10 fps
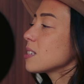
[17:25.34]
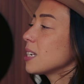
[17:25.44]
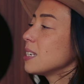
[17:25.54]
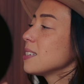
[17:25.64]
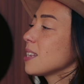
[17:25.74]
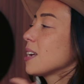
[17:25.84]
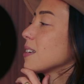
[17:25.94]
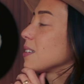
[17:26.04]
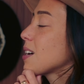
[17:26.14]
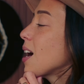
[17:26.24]
like he's
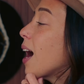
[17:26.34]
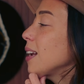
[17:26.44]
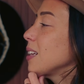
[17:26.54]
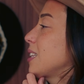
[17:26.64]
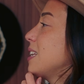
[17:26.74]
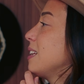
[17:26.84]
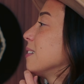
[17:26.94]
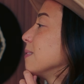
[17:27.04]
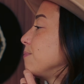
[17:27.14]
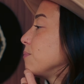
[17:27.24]
like cuddly,
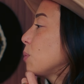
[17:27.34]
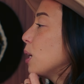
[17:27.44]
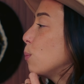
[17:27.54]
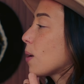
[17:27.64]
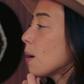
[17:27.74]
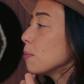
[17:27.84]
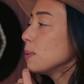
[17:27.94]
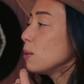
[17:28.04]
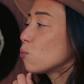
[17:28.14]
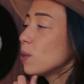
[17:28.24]
but he'll
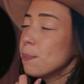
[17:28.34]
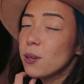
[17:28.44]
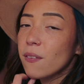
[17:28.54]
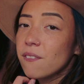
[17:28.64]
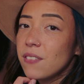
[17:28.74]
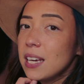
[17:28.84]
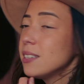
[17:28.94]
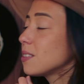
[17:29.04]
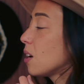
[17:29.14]
probably rip your face